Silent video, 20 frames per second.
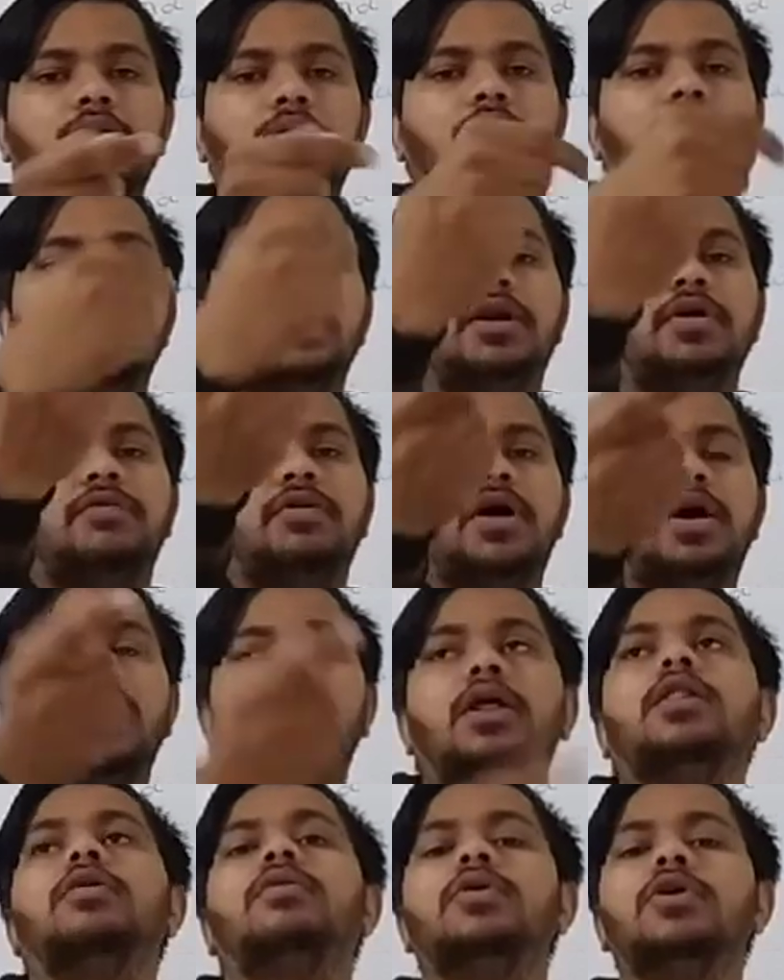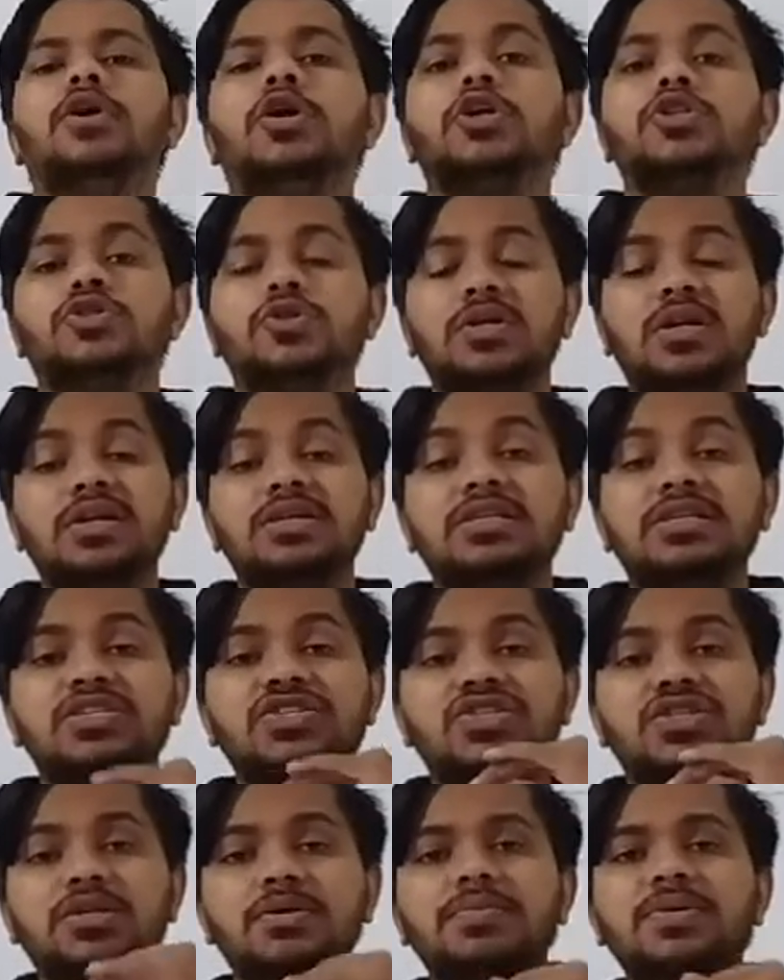Another. So the
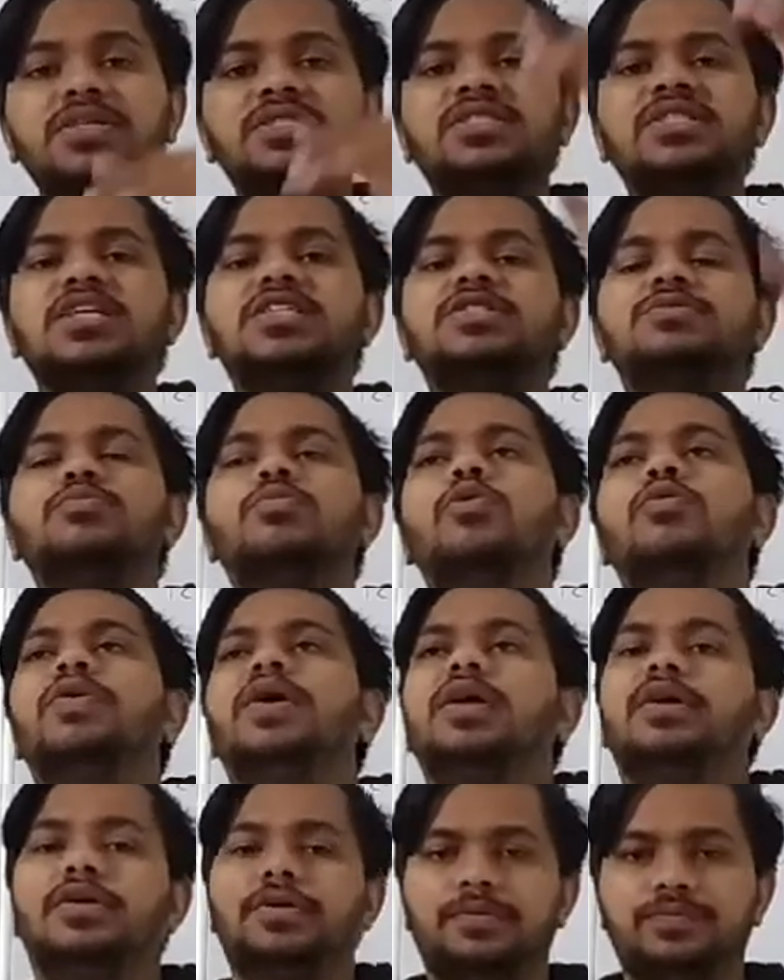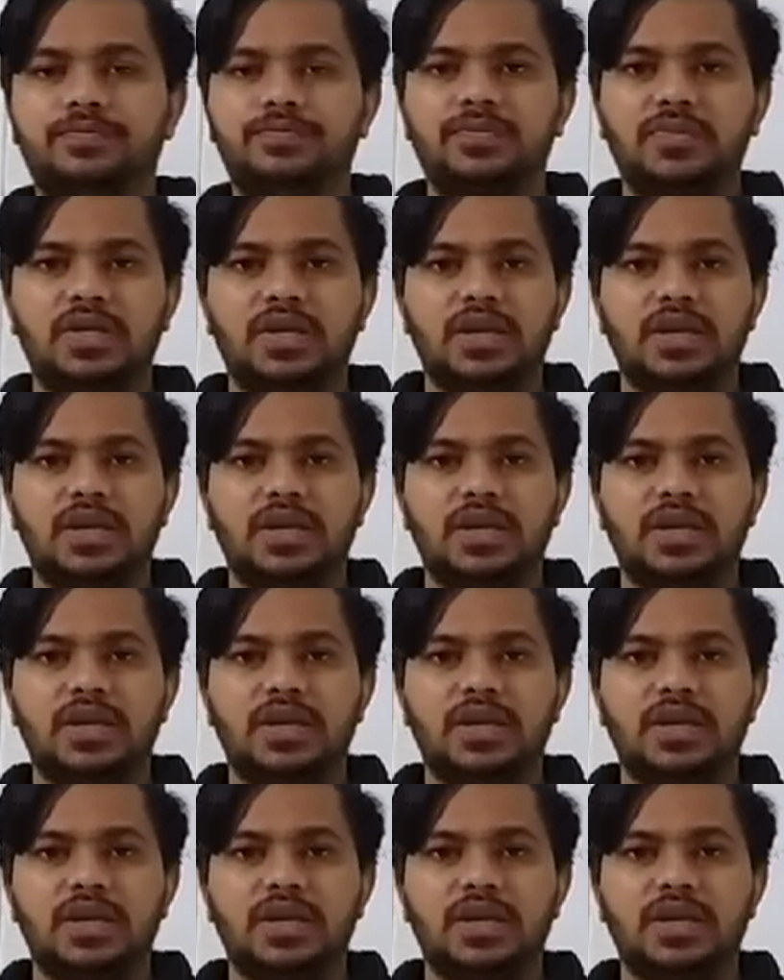disturbance is moving